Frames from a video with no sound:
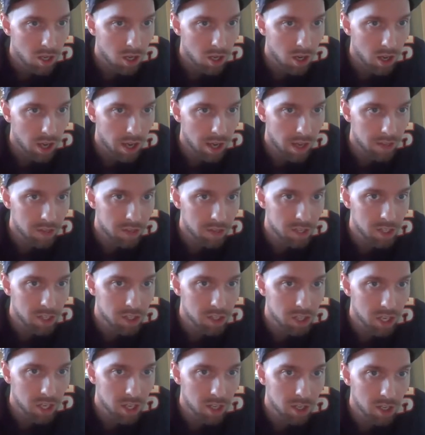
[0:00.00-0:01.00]
Anthony
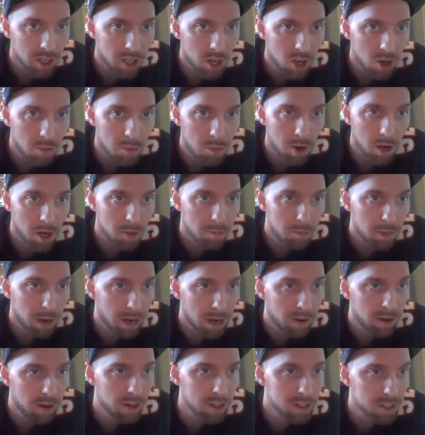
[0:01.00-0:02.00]
Chickalo, Mark
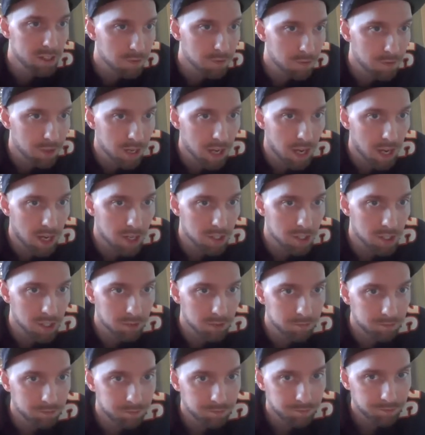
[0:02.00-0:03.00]
Barron is a free
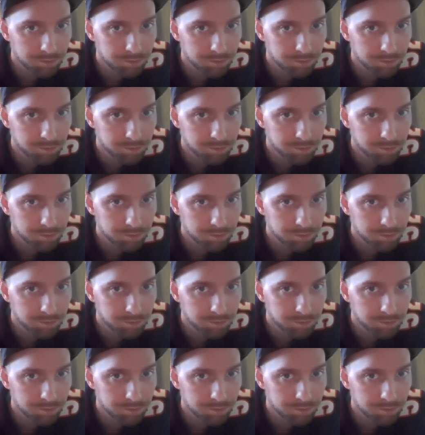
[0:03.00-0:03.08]
agent.